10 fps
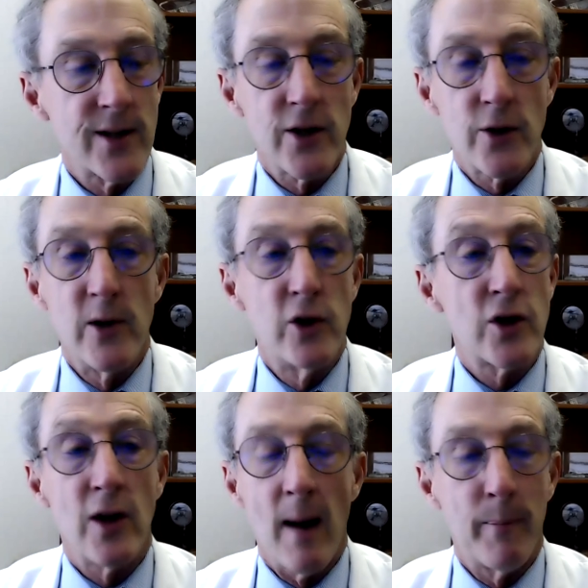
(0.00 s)
us is we
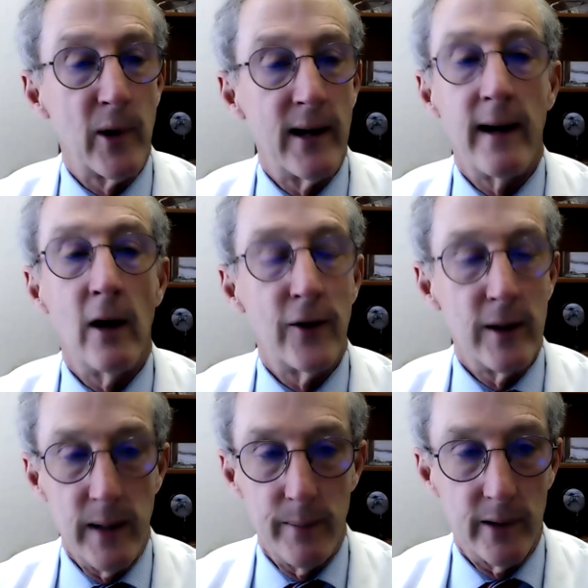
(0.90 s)
just operate on healthy
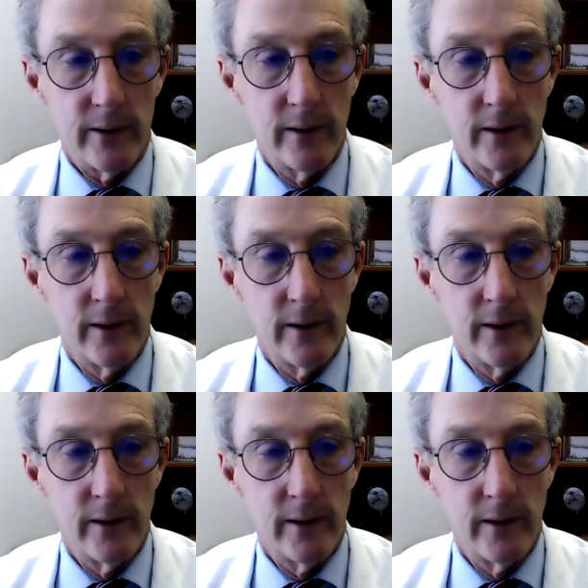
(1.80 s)
people.